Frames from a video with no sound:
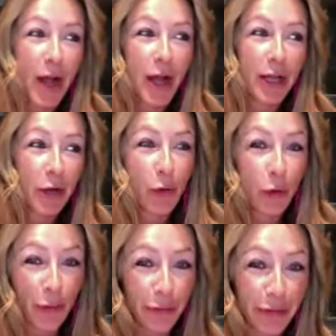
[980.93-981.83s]
in the
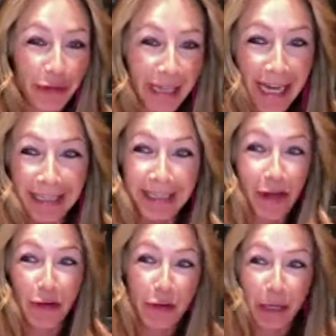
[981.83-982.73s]
corner of your desk
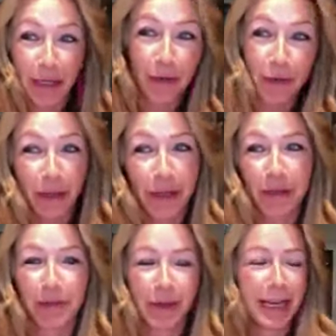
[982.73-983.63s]
go do it go do it go
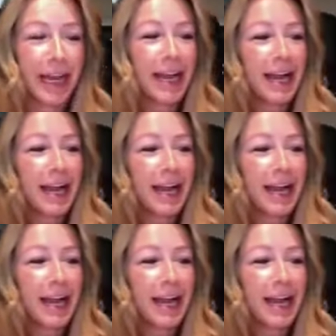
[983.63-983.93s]
do it